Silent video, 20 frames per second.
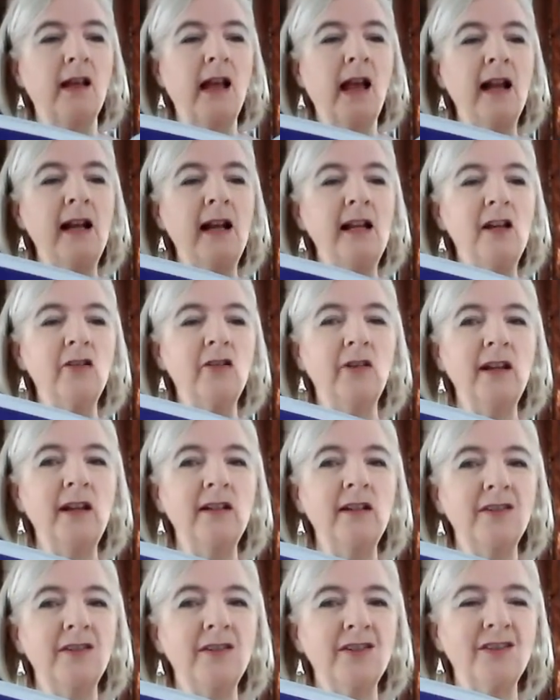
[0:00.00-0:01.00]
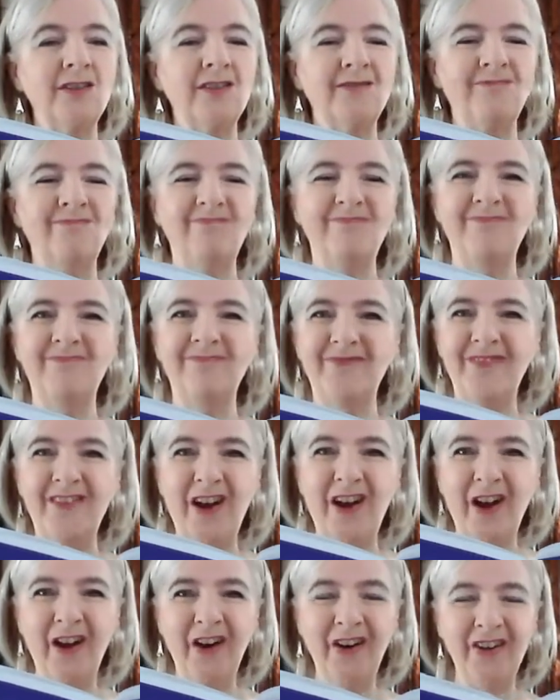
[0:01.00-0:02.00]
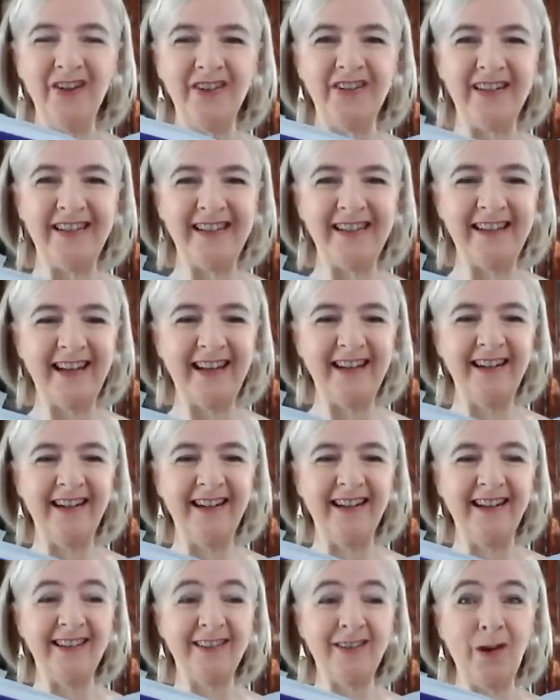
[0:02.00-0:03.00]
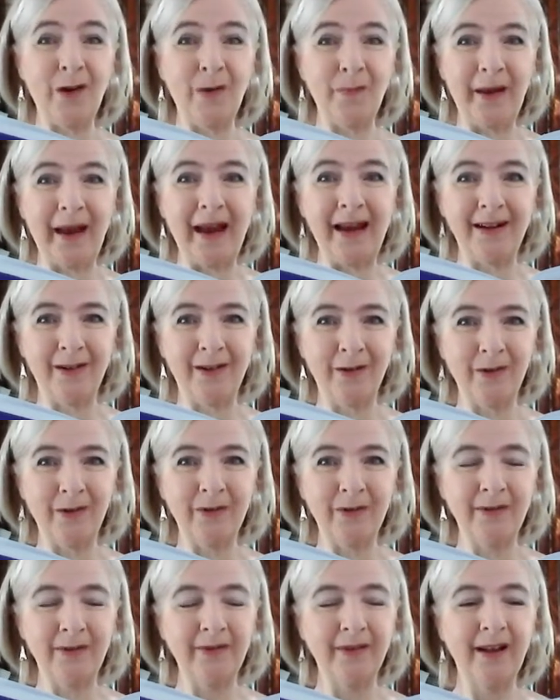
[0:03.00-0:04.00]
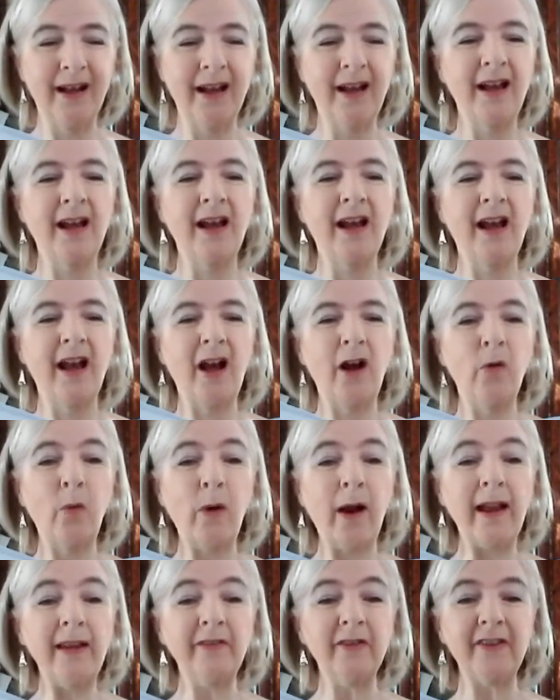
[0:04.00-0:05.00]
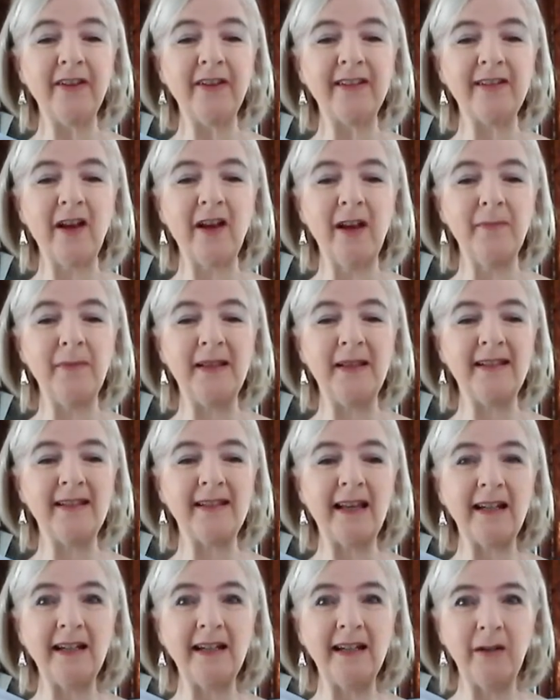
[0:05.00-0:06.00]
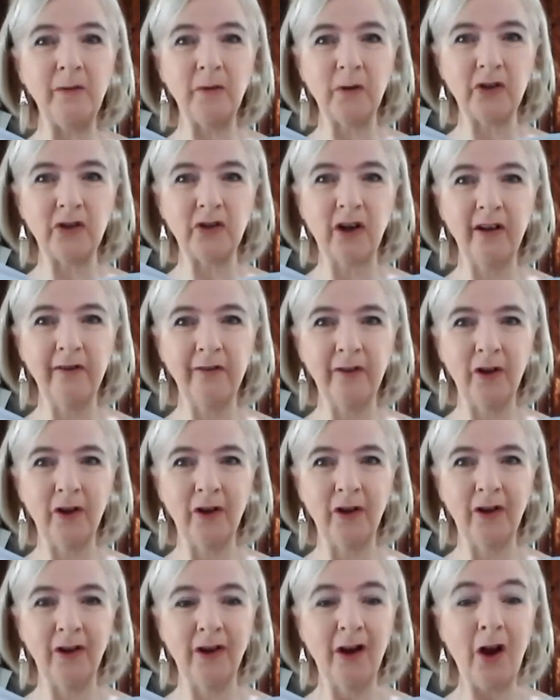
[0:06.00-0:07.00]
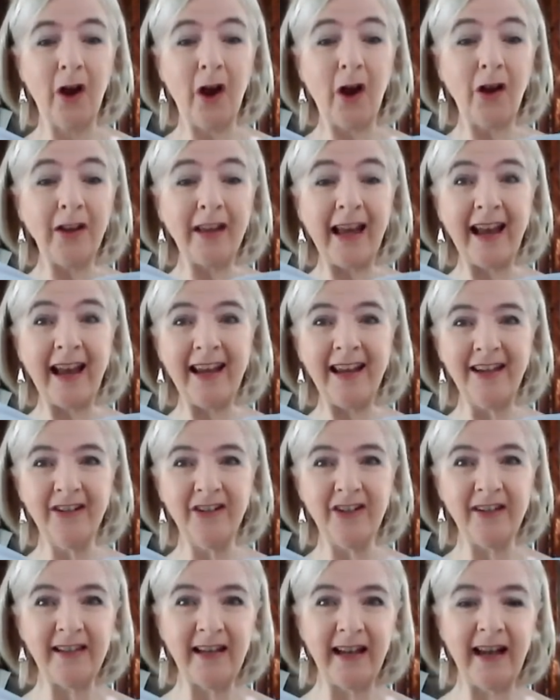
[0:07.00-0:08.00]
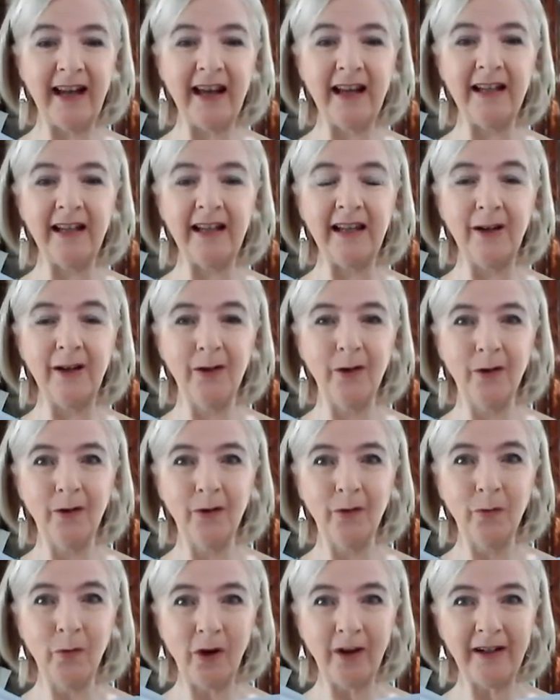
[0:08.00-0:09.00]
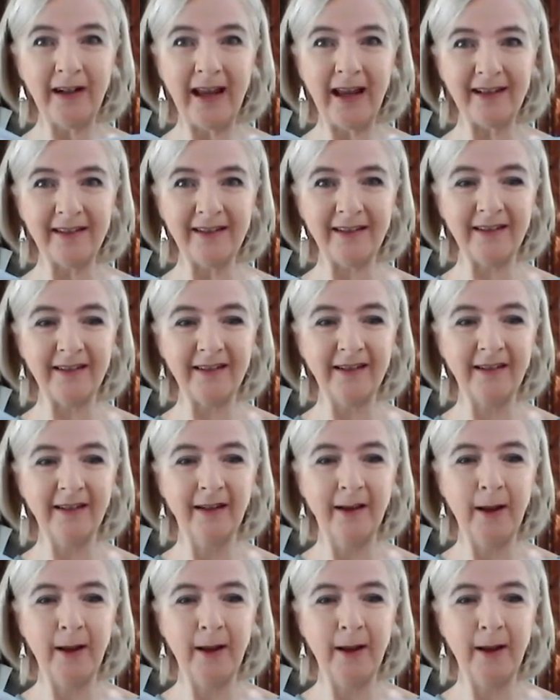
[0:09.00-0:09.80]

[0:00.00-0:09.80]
Carly grinned. No, she said, it's not bad at all. A wave of excitement suddenly washed over her. Okay, she said eagerly. What next?